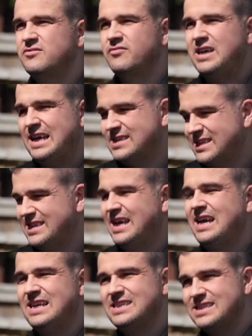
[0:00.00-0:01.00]
to really
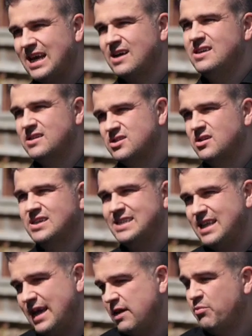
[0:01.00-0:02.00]
ascertain exactly the size
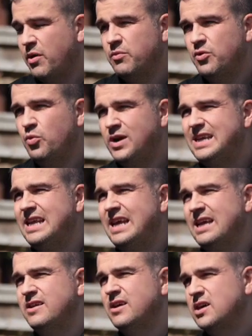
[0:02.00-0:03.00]
of the heat pump that we
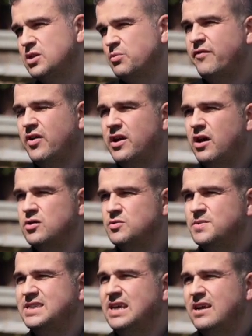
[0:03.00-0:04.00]
need to provide
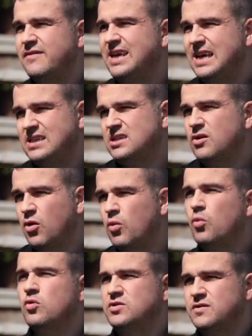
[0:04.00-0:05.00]
100% of the heat and
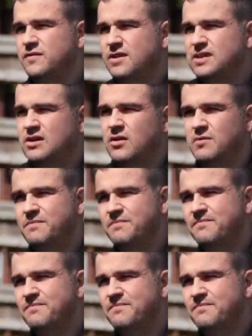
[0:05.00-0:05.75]
hot water for this home.